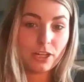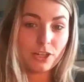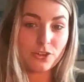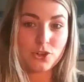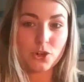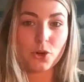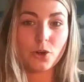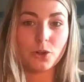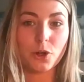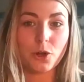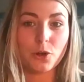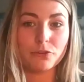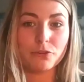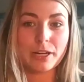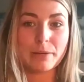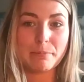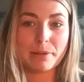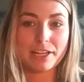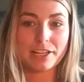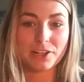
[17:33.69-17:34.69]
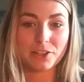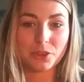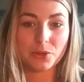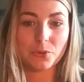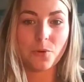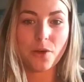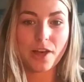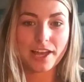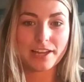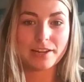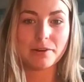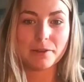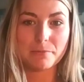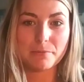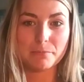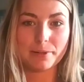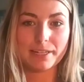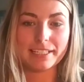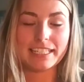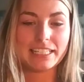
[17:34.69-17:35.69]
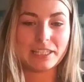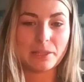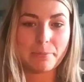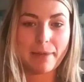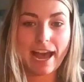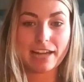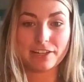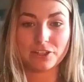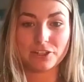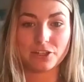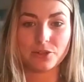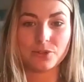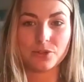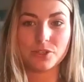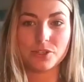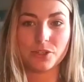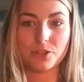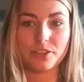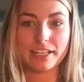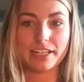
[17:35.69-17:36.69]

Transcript: control over it, but you're the one bringing the, the bad news. So